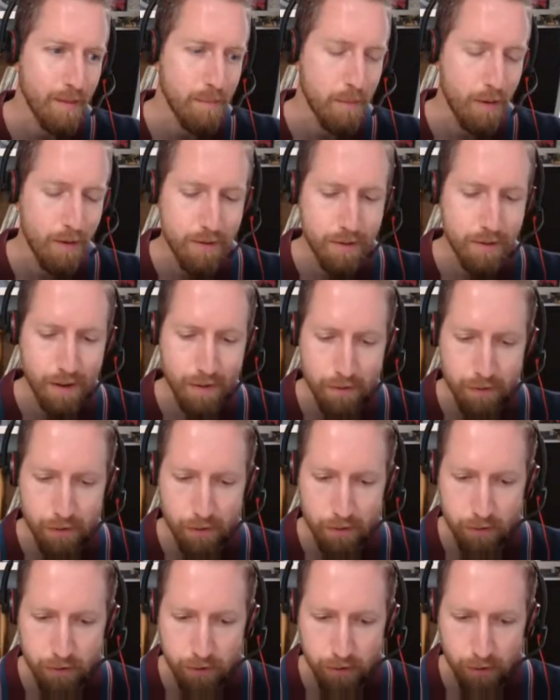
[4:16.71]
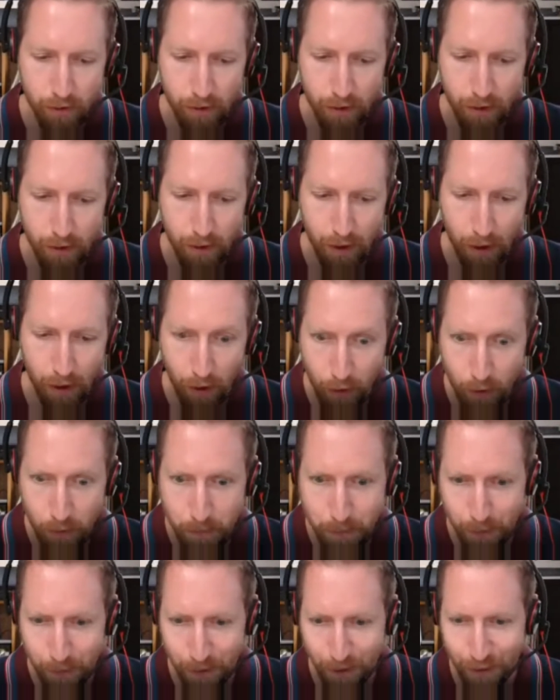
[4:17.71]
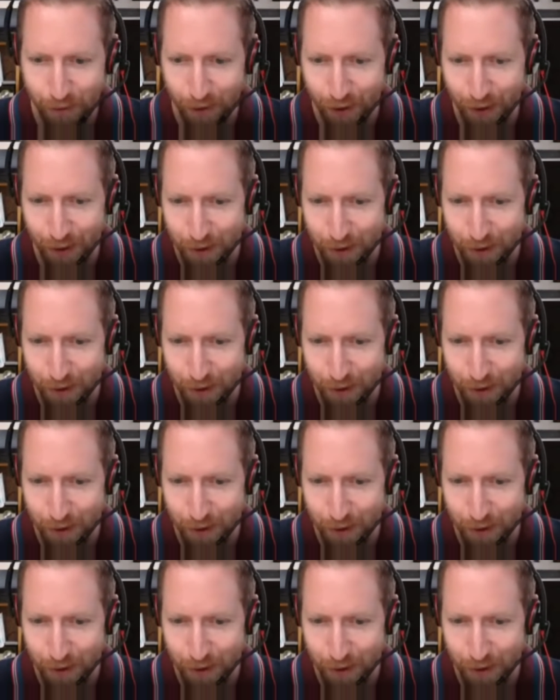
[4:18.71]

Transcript: much in touch, I hope, with